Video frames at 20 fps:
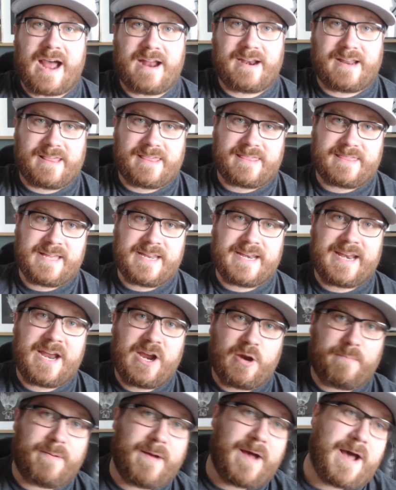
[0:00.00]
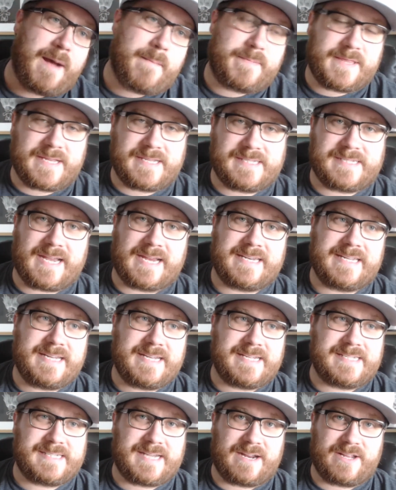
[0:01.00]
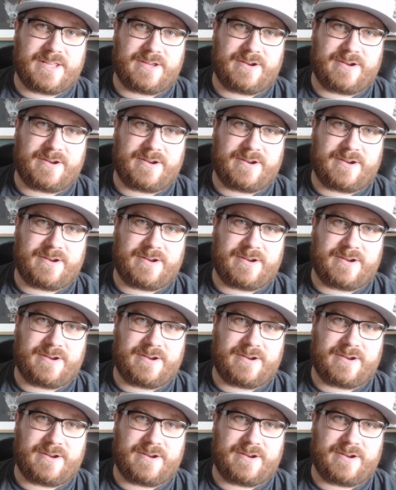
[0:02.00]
out of thin air popped these ideas out of